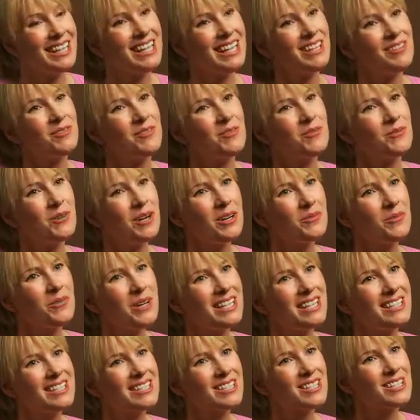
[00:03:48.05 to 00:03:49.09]
In what
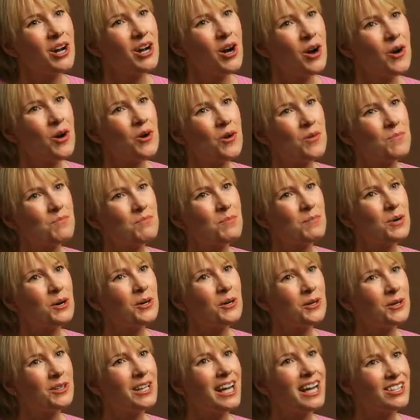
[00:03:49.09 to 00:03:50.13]
way does home
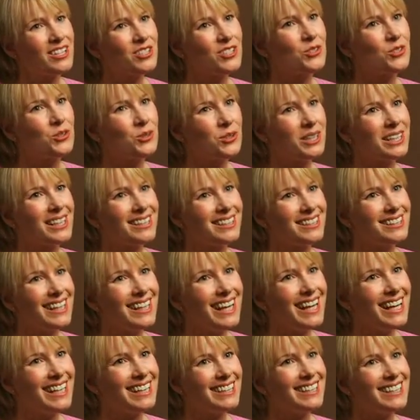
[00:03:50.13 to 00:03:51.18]
pull on Julian
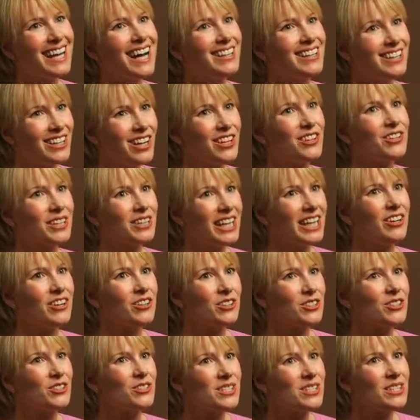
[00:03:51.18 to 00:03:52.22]
and on the other
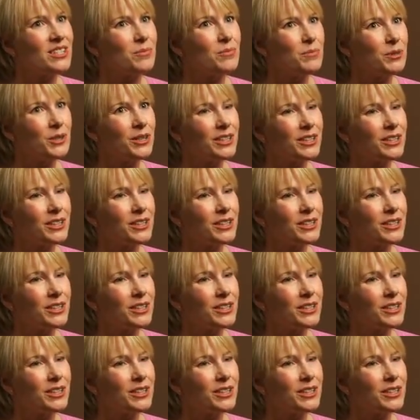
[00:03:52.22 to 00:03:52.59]
characters in the